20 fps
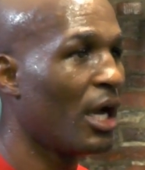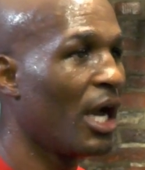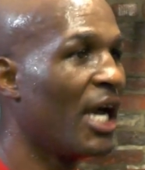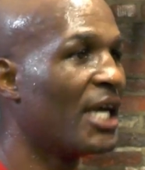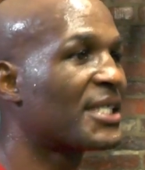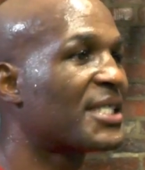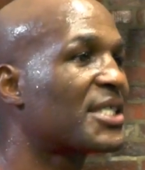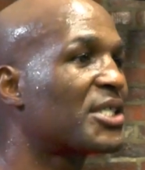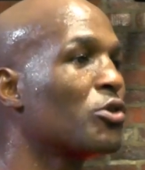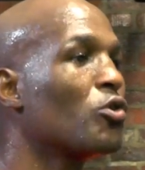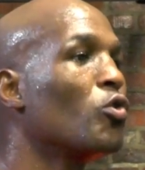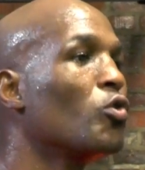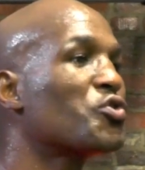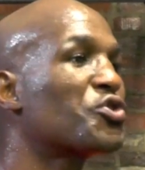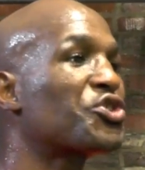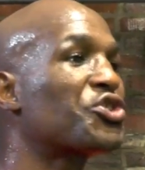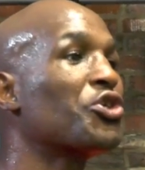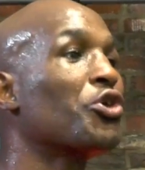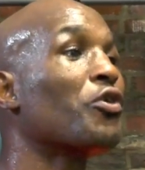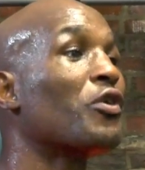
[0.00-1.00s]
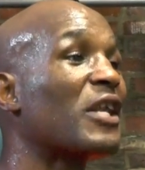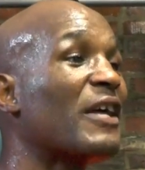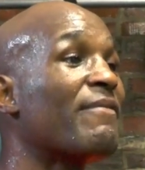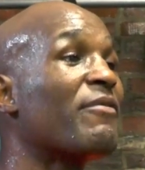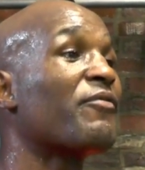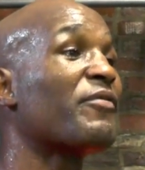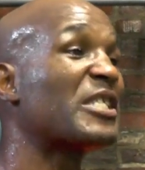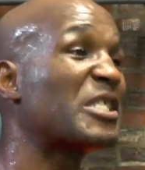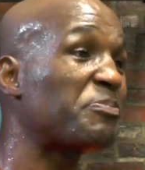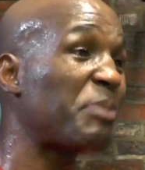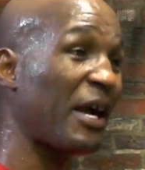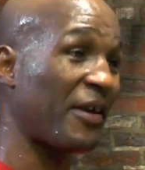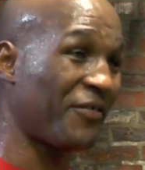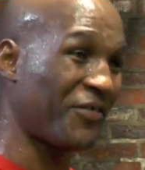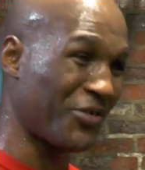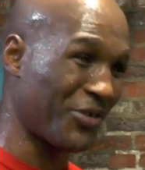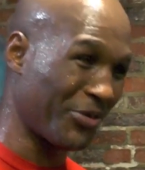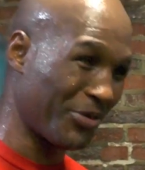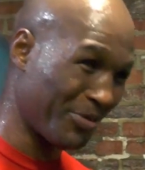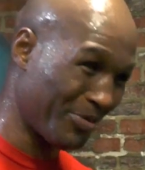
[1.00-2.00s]
and see who's still living
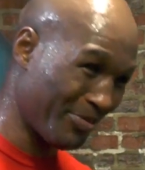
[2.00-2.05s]
respectfully.